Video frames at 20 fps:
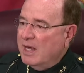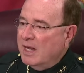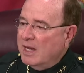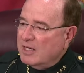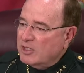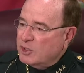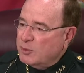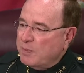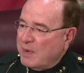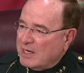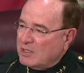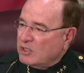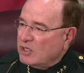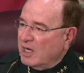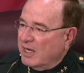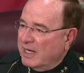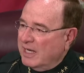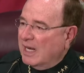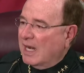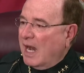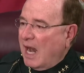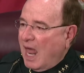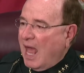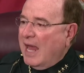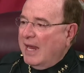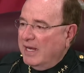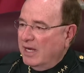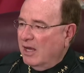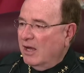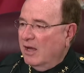especially in
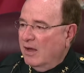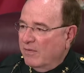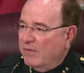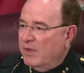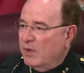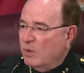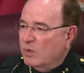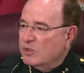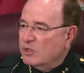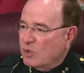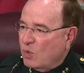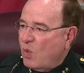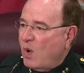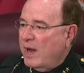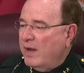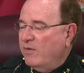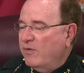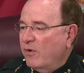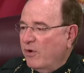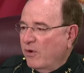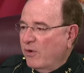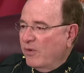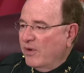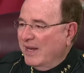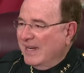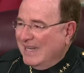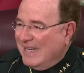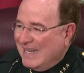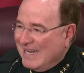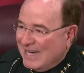light of there was a way for her
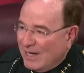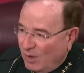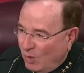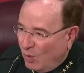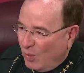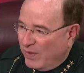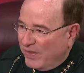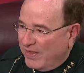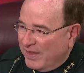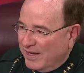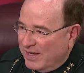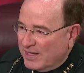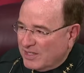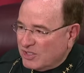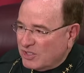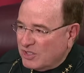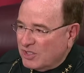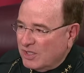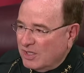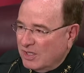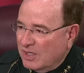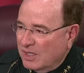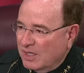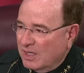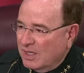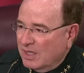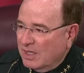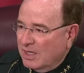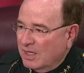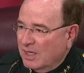to deal with this
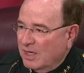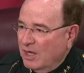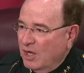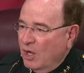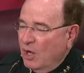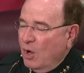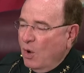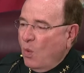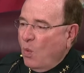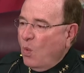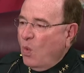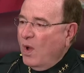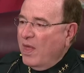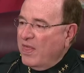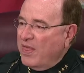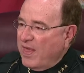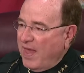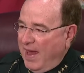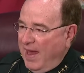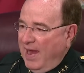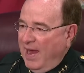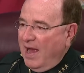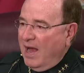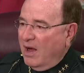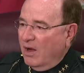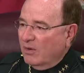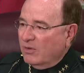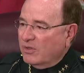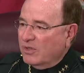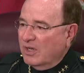
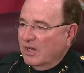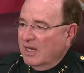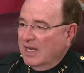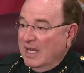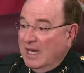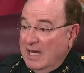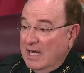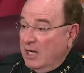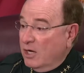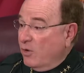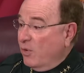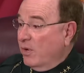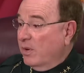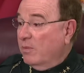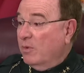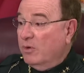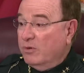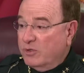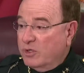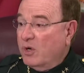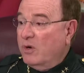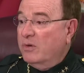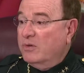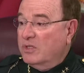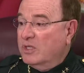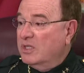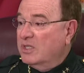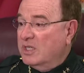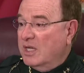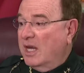without any criminal
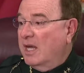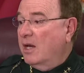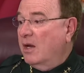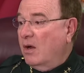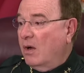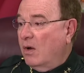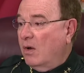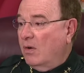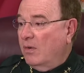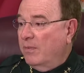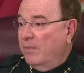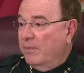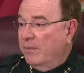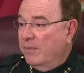charges at all.